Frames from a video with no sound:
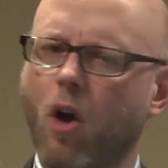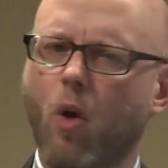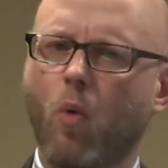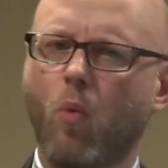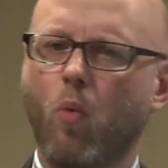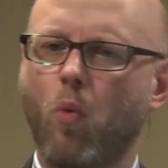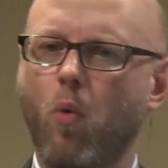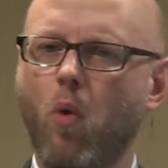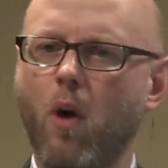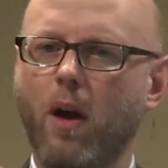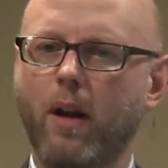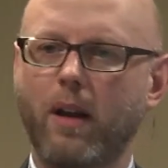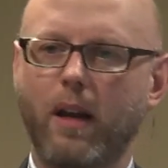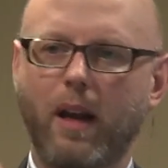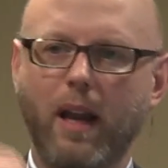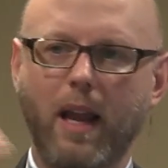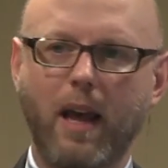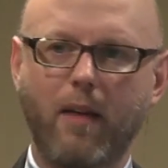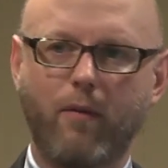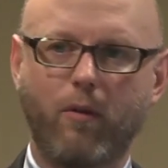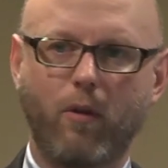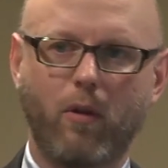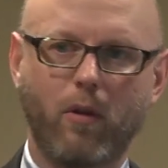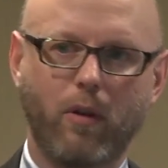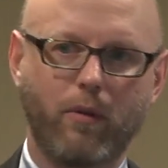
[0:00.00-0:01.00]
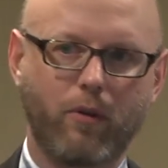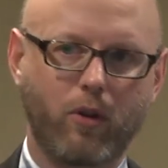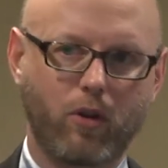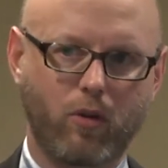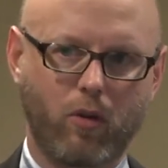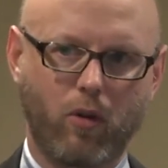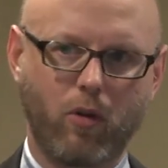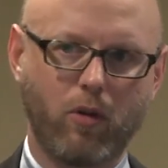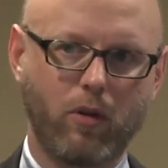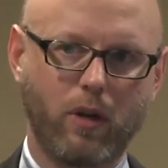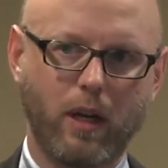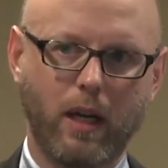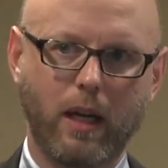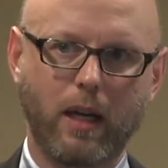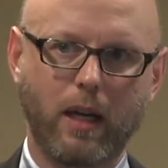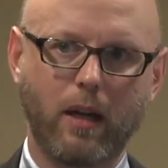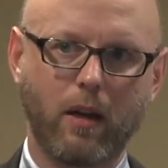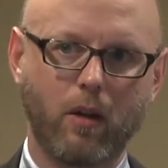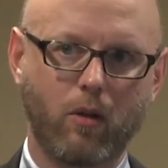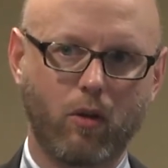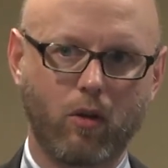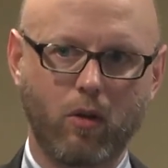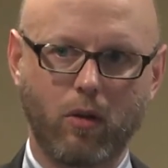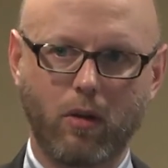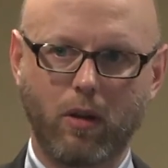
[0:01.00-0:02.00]
what level of scrutiny
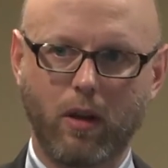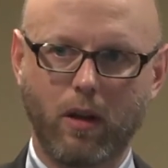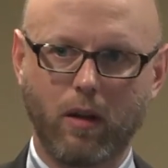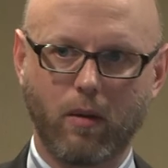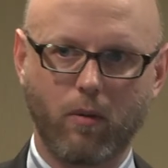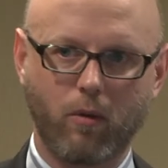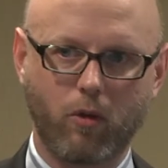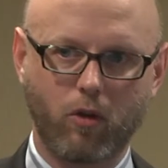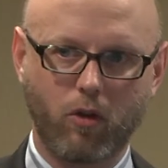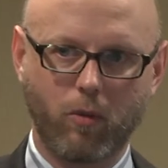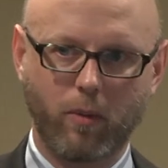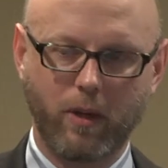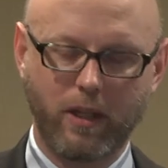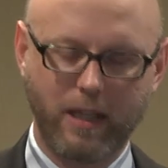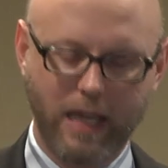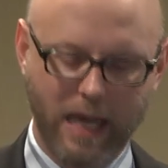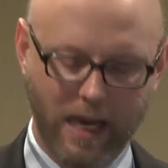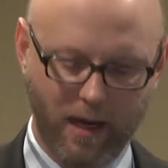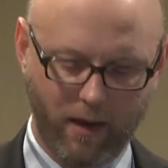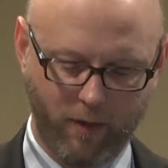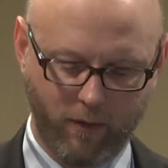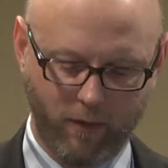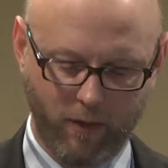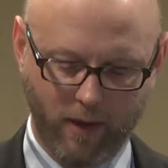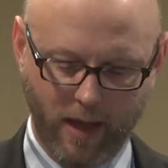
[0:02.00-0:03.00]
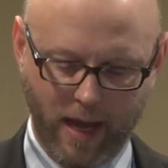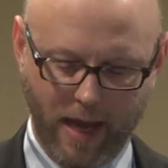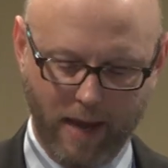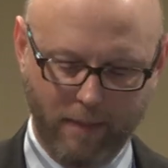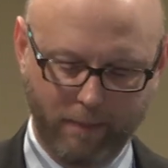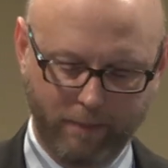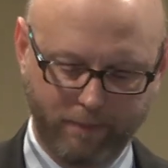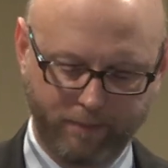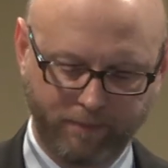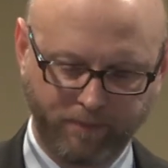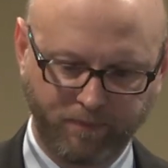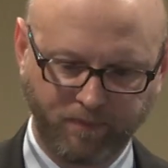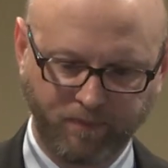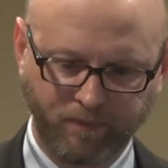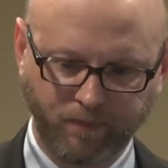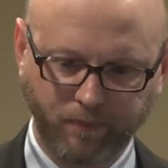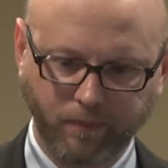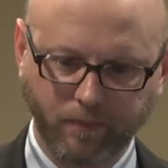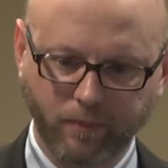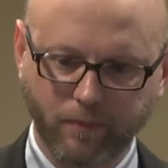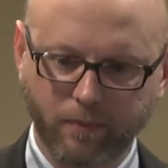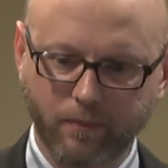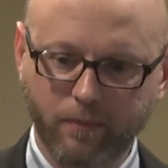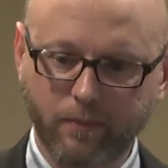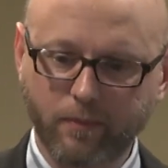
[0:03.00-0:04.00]
should be taken for that.
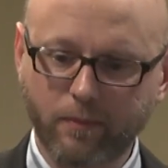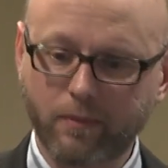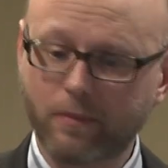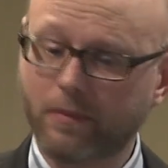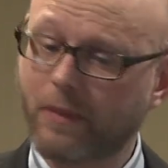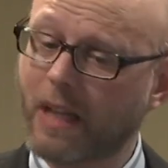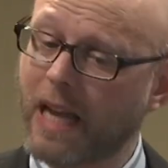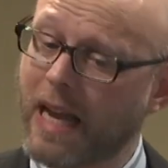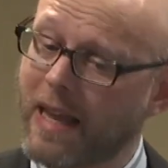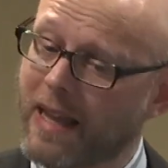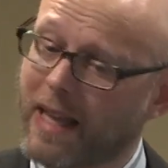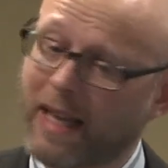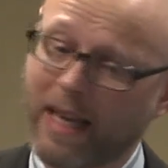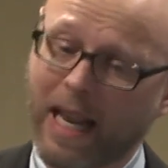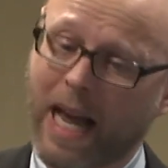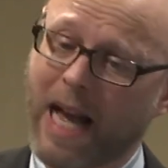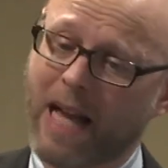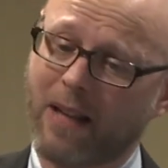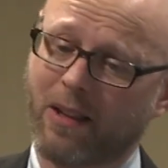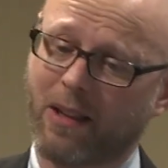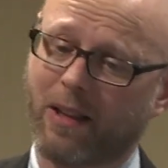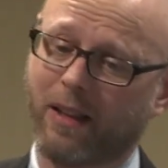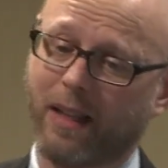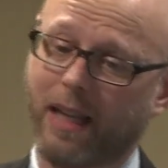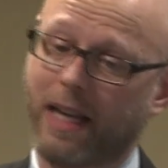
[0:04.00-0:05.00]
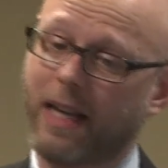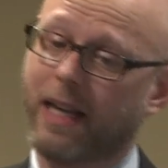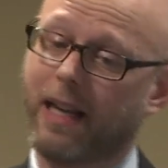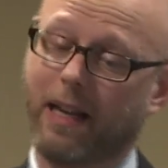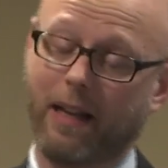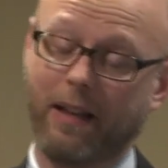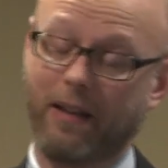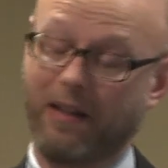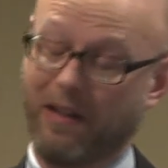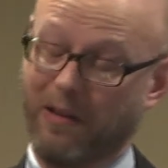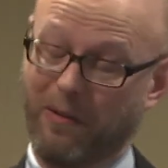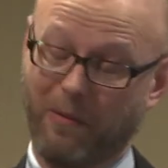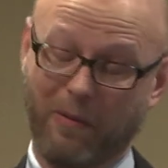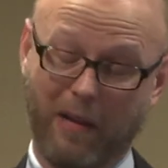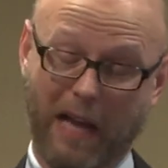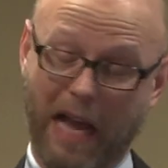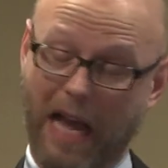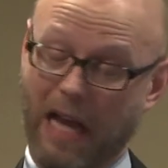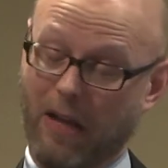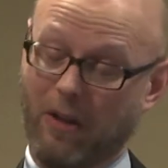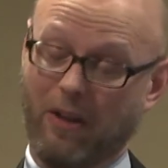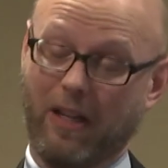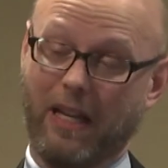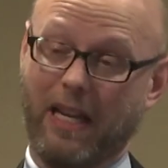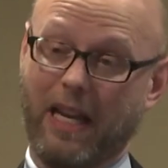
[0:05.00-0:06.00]
And then lastly, and
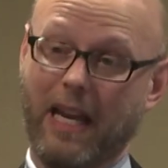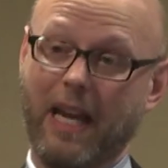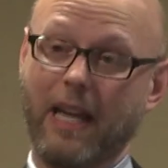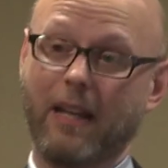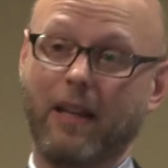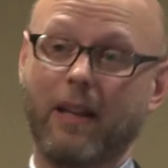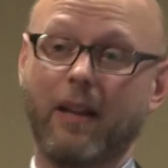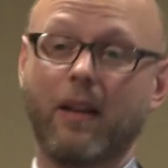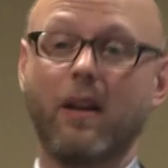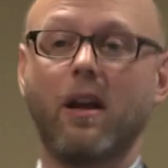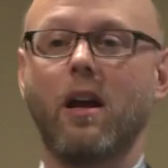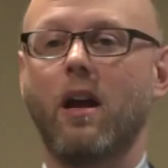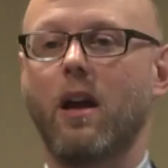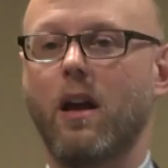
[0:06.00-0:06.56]
actually hit